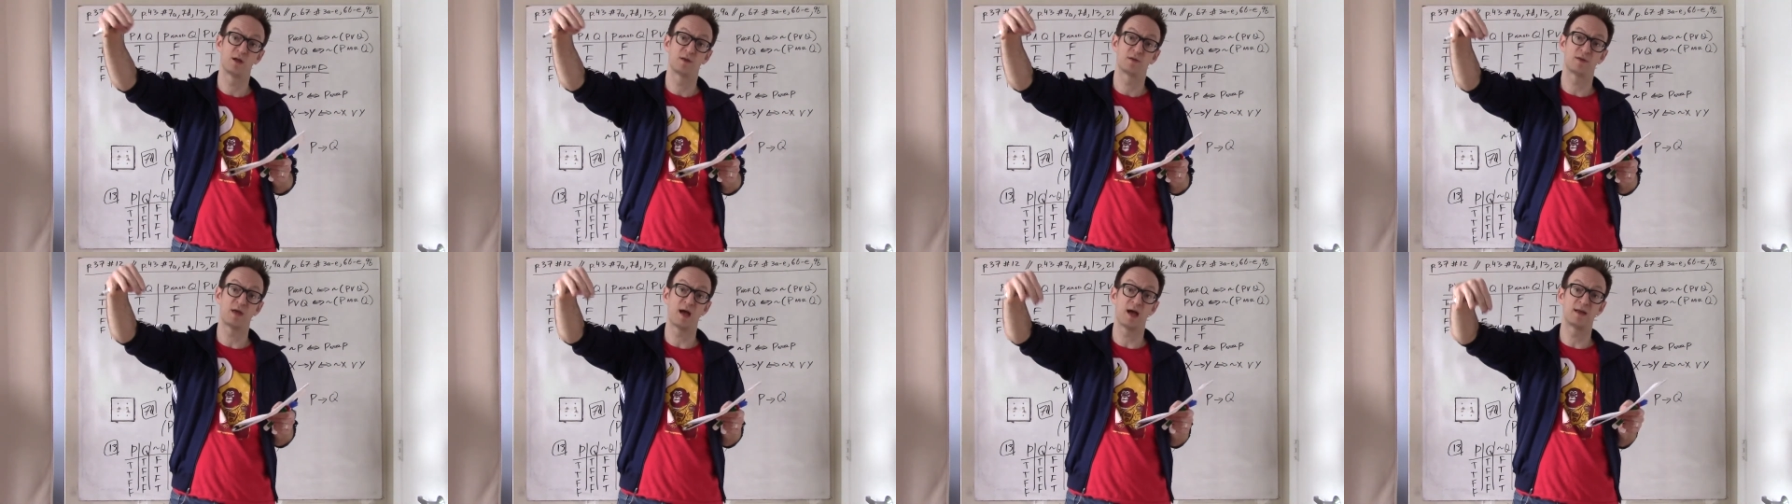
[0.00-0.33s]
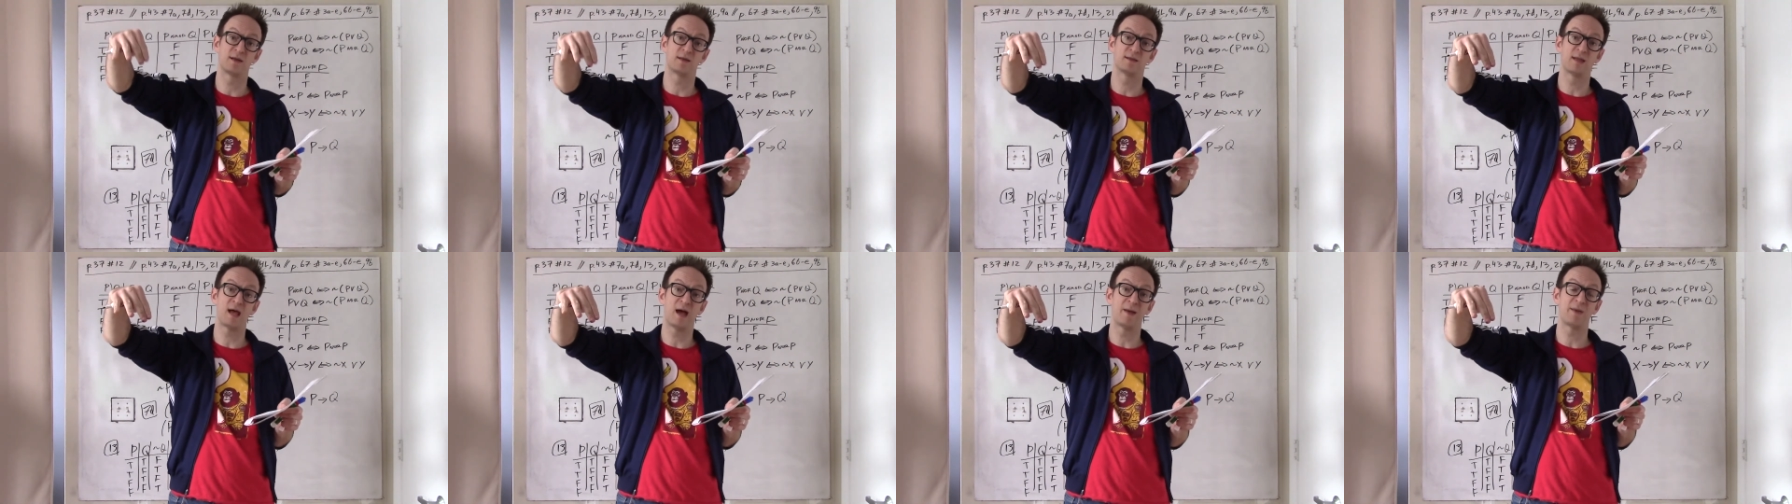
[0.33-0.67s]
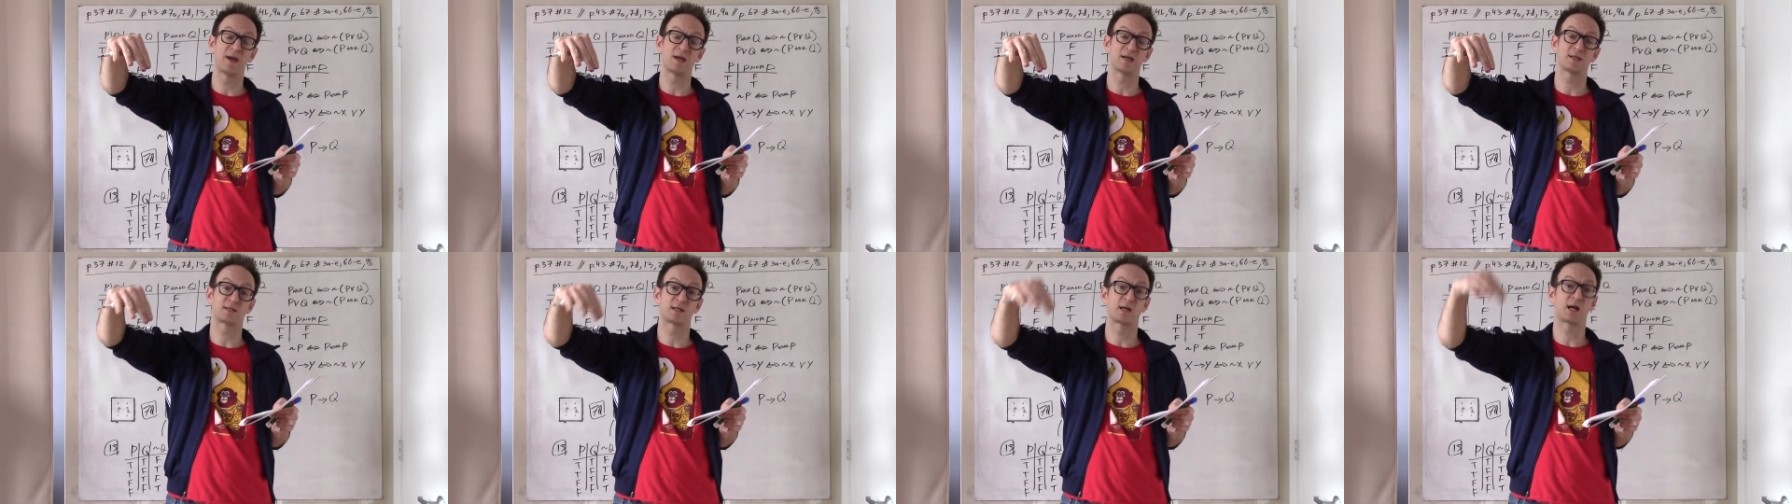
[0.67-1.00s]
then that
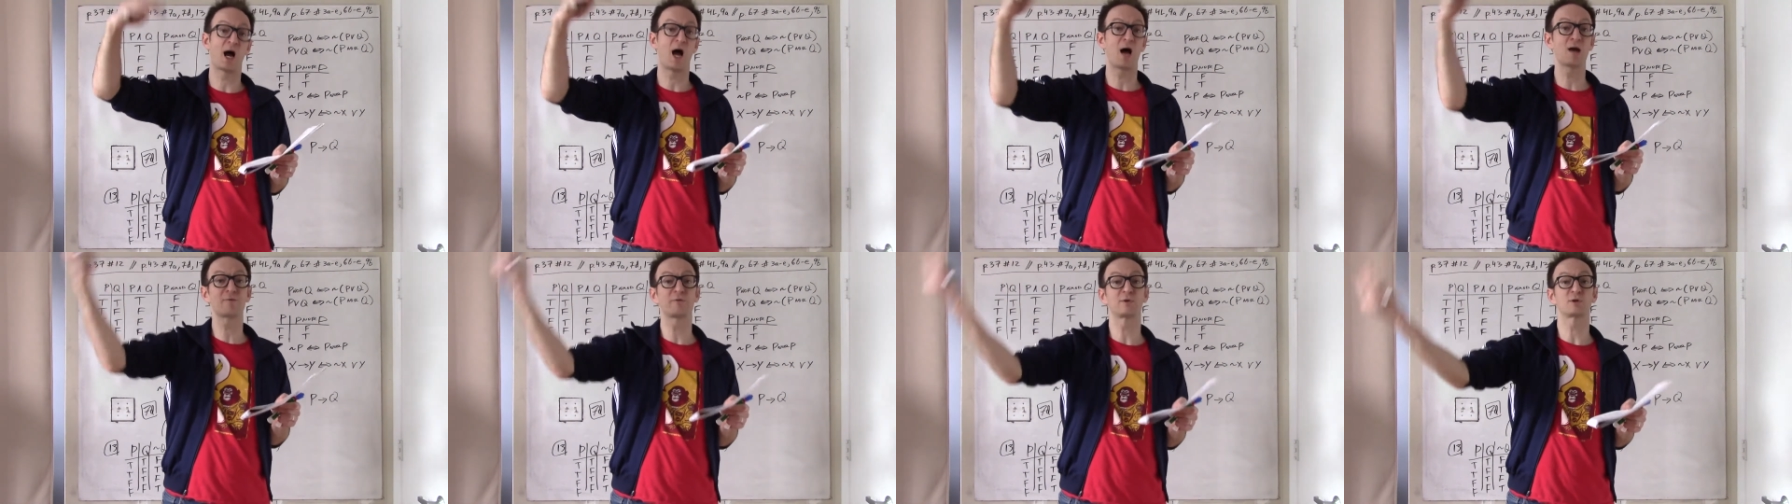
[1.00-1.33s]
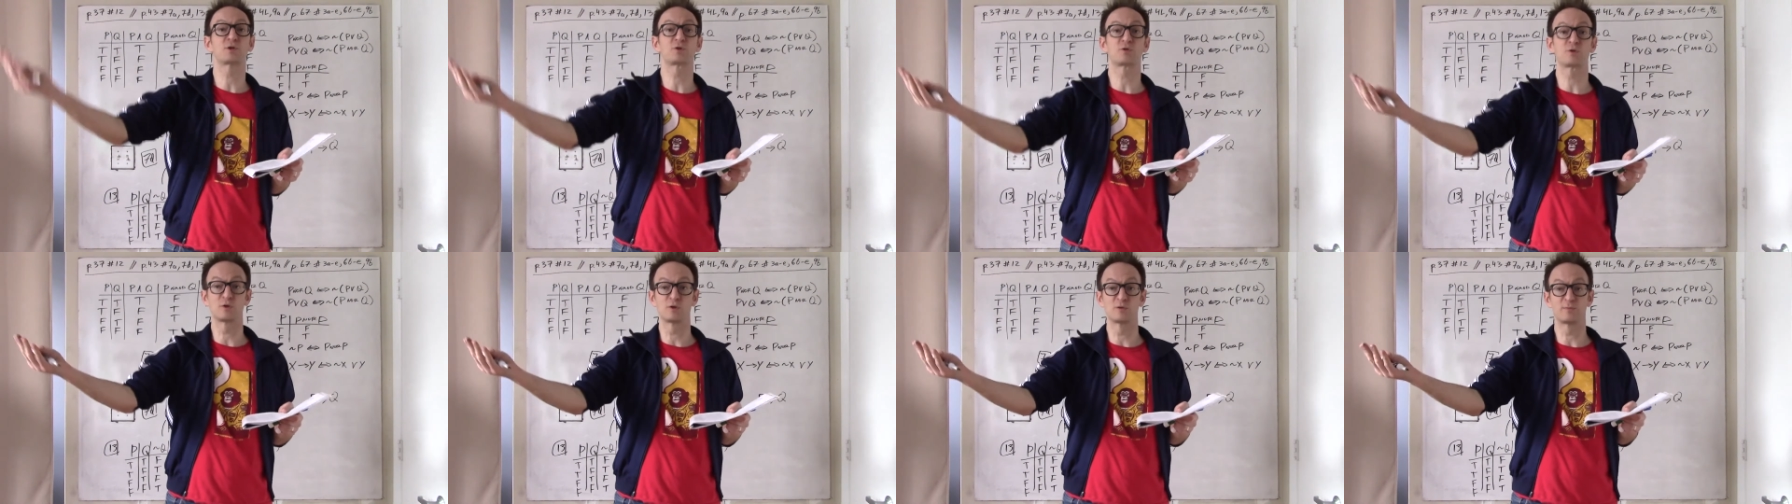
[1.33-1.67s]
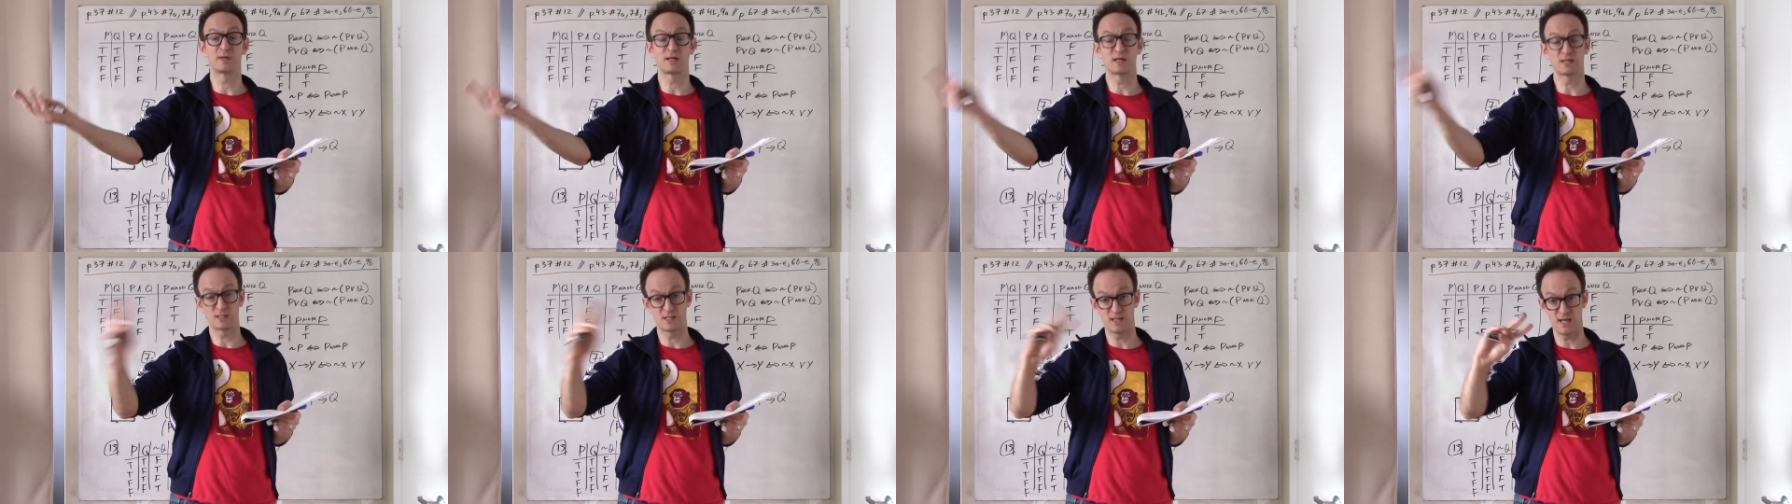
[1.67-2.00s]
makes the converse true
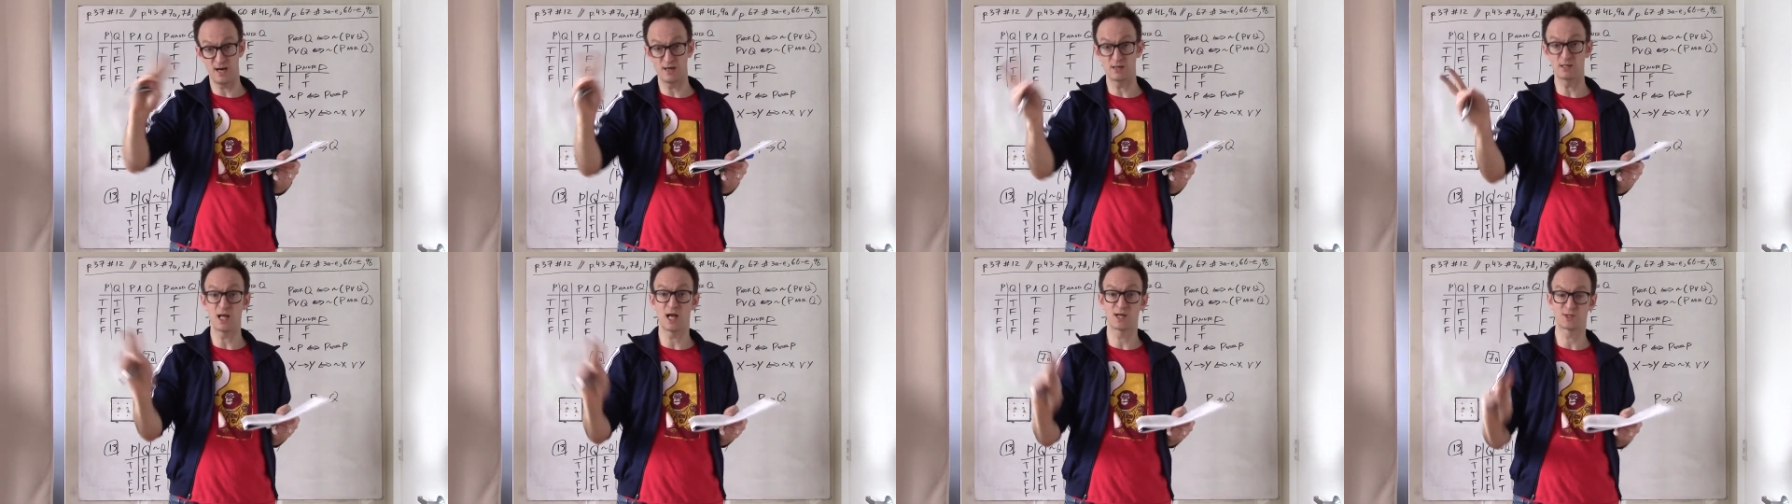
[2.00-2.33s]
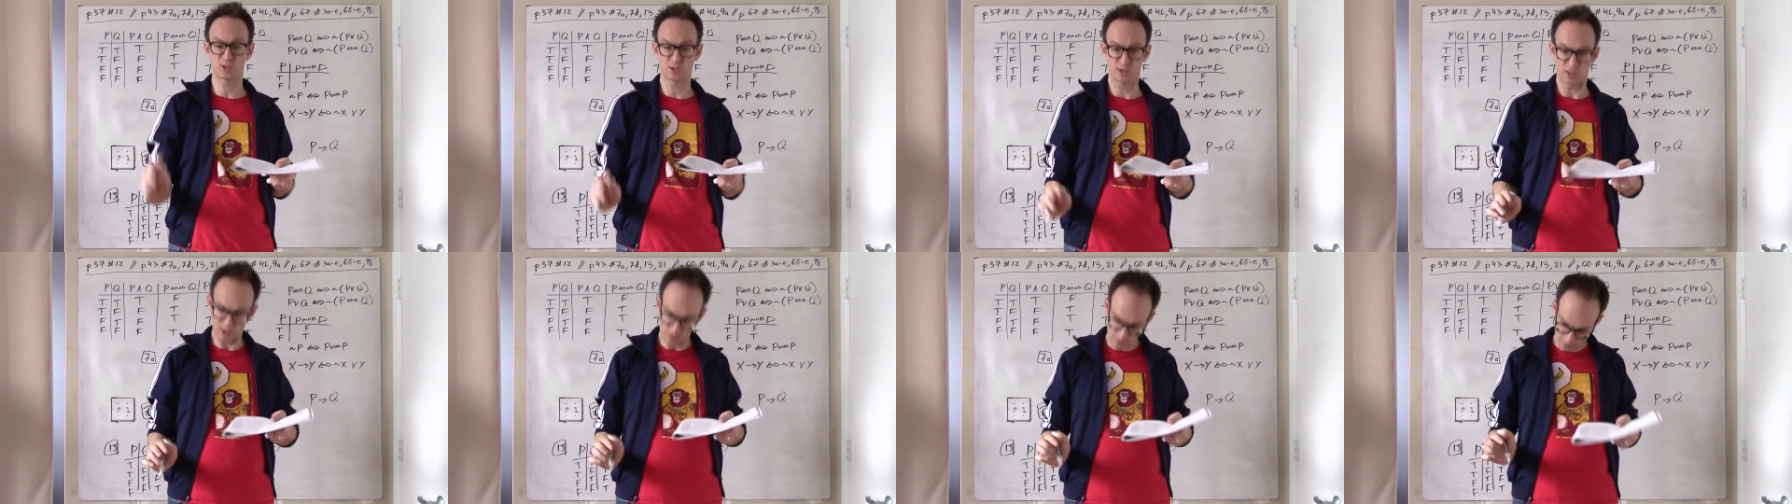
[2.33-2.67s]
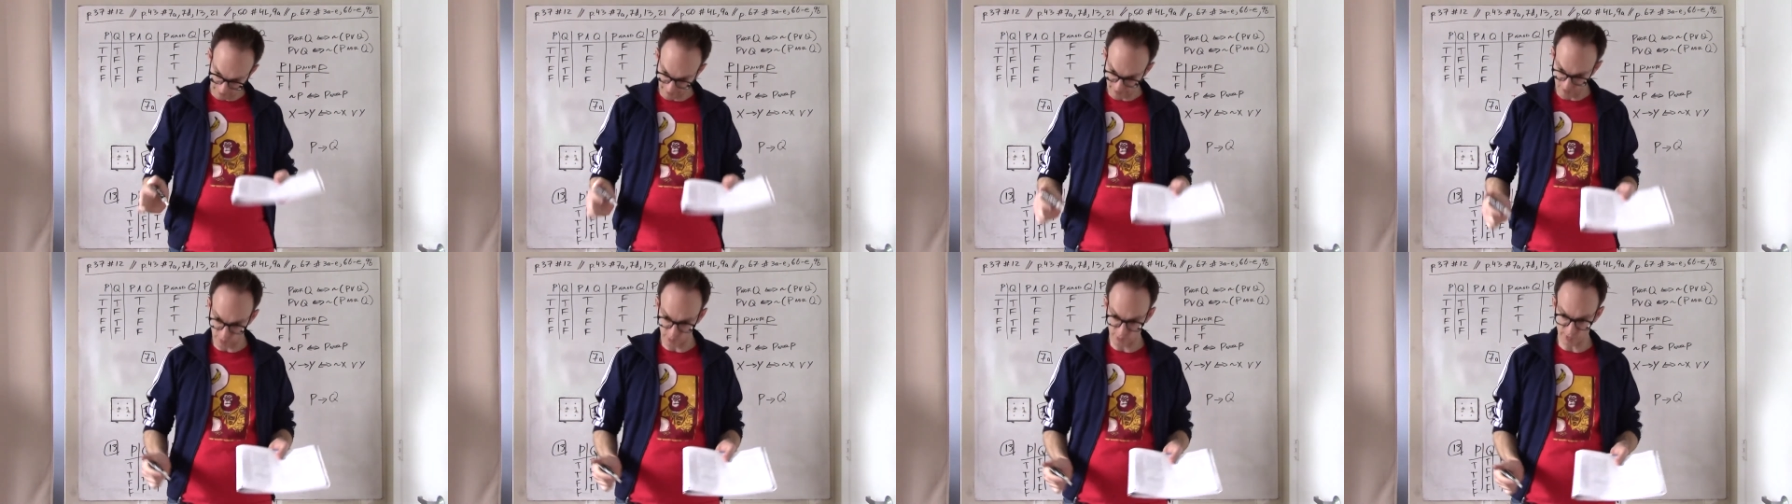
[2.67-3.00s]
because they're logically
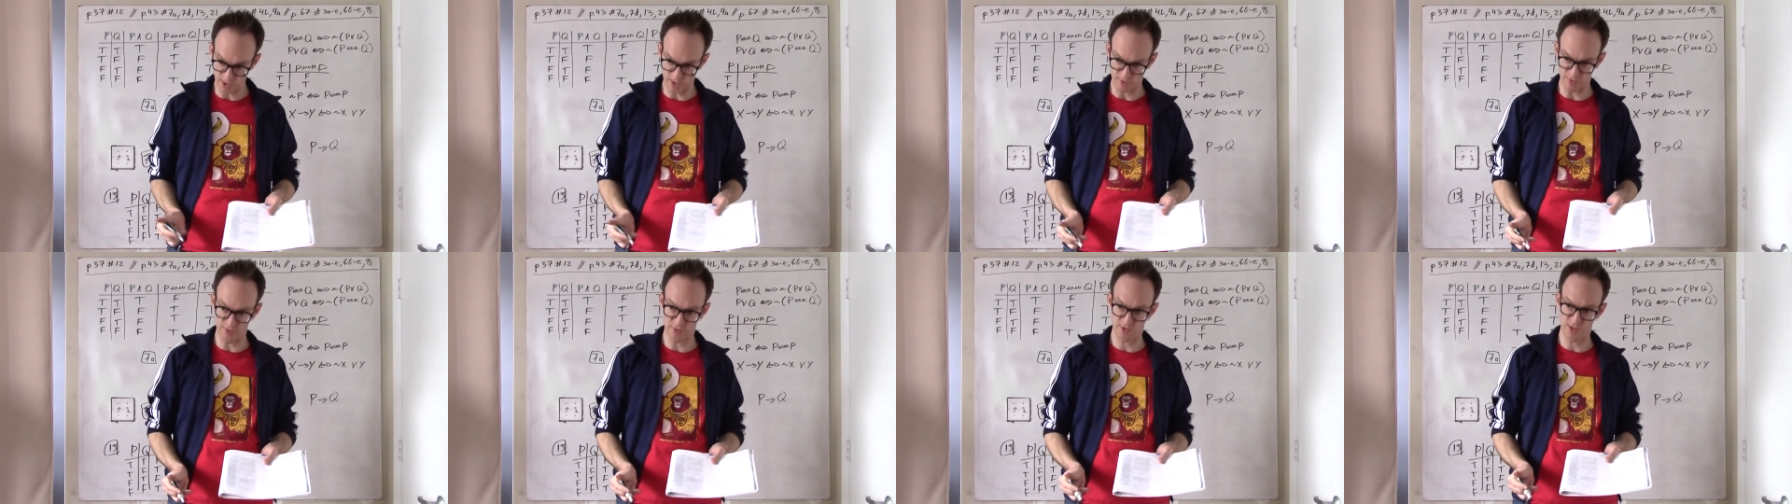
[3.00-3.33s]
equivalent to each other.